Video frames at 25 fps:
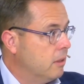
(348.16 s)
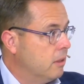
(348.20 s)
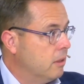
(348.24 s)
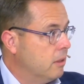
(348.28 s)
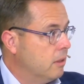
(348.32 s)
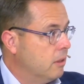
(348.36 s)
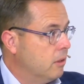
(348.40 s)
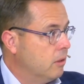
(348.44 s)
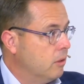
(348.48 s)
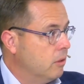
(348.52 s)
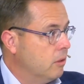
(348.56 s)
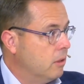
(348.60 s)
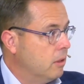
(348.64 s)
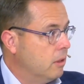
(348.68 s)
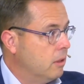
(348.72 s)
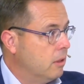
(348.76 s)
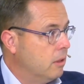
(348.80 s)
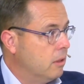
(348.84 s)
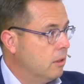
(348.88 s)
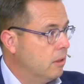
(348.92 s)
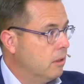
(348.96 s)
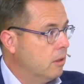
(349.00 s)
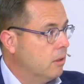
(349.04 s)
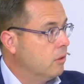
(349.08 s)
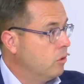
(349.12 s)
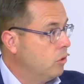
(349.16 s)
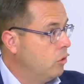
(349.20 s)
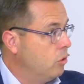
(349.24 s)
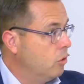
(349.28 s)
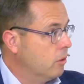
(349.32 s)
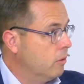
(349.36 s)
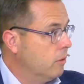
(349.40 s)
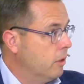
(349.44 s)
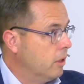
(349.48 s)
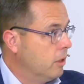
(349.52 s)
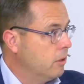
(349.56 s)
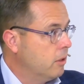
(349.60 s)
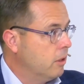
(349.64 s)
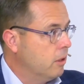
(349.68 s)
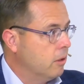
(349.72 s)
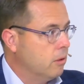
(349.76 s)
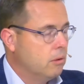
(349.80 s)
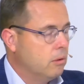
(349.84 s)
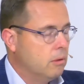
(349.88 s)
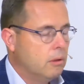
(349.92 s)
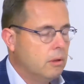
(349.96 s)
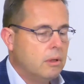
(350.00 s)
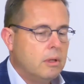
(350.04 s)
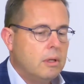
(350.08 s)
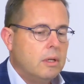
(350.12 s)
on UROONCO,
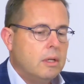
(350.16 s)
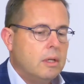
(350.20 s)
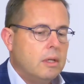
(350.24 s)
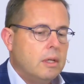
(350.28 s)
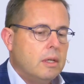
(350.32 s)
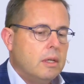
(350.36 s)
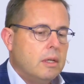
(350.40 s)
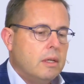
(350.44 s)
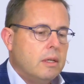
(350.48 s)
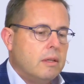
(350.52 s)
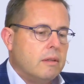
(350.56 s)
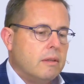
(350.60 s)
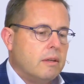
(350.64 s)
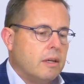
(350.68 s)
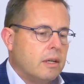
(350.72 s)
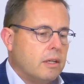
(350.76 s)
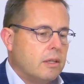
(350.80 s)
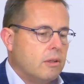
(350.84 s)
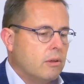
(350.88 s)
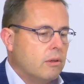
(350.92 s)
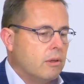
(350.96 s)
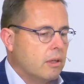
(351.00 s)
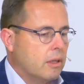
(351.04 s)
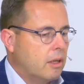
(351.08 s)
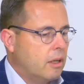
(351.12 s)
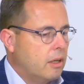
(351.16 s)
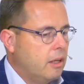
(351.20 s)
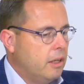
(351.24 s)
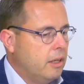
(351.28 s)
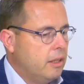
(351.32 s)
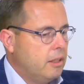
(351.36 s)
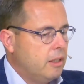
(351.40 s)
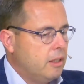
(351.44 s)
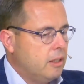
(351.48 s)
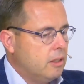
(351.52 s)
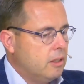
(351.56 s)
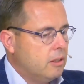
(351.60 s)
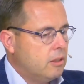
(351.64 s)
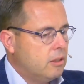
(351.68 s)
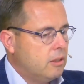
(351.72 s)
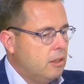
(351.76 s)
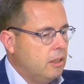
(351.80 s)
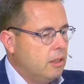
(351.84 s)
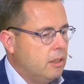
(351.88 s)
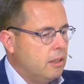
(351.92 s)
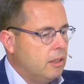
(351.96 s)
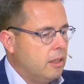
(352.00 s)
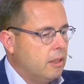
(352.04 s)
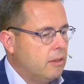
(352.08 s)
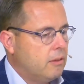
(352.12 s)
there you can clearly
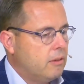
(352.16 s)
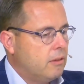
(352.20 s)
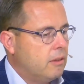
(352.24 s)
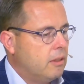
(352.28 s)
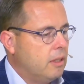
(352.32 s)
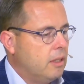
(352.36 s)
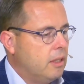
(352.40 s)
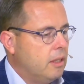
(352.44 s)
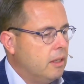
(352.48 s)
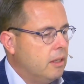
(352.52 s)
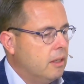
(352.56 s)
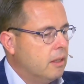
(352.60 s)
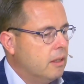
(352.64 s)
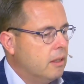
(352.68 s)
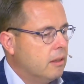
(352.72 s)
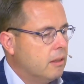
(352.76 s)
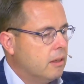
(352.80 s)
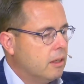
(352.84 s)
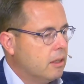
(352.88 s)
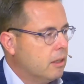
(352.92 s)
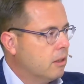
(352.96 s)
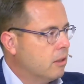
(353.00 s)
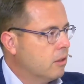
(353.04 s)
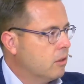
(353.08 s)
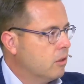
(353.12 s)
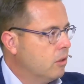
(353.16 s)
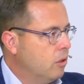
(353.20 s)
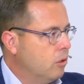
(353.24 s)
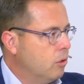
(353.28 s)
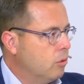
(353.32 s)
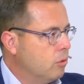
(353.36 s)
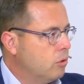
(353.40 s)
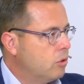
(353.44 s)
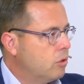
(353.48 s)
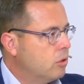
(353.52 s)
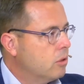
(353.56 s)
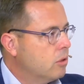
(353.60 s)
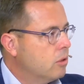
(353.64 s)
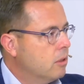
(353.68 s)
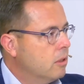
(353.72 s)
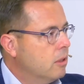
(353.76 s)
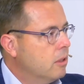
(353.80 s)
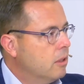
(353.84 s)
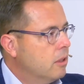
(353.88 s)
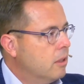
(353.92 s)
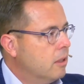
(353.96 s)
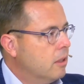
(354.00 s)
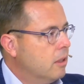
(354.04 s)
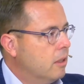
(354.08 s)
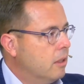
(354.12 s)
see that there are nodes
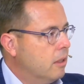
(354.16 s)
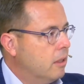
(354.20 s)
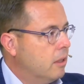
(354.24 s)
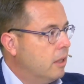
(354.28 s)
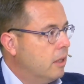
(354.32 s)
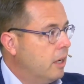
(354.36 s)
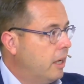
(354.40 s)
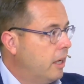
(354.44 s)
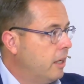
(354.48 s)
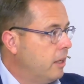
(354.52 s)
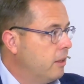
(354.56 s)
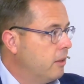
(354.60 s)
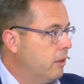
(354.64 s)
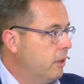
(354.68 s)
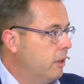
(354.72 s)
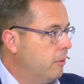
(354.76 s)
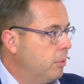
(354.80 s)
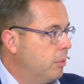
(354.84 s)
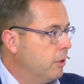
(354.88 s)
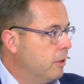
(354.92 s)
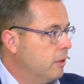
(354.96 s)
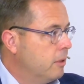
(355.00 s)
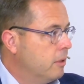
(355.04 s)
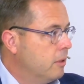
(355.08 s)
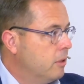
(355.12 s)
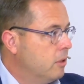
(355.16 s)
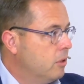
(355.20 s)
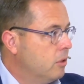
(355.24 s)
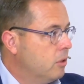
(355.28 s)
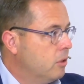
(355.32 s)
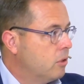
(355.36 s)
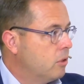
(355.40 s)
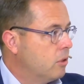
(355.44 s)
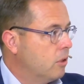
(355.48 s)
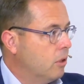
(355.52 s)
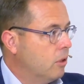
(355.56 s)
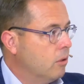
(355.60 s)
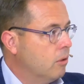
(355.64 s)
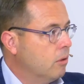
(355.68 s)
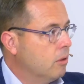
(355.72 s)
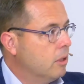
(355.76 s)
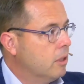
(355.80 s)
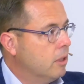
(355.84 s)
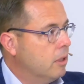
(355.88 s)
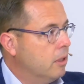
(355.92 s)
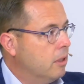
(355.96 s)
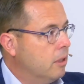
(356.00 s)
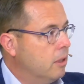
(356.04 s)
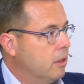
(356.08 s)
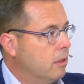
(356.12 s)
higher up.
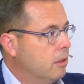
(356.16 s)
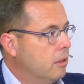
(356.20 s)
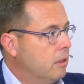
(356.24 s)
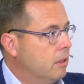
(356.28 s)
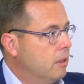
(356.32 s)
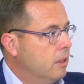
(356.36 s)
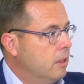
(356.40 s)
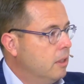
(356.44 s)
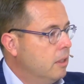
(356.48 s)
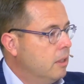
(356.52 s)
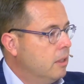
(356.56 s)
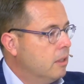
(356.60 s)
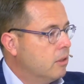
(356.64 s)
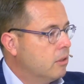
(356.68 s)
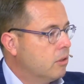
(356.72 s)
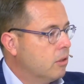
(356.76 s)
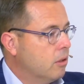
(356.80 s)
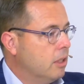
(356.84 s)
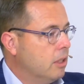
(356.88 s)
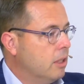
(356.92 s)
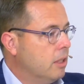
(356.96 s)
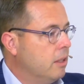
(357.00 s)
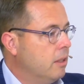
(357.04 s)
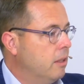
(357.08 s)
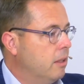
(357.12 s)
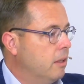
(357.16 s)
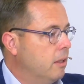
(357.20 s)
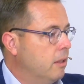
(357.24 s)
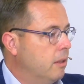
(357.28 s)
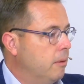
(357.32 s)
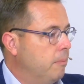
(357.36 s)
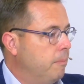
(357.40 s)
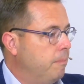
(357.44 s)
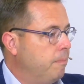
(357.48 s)
So in the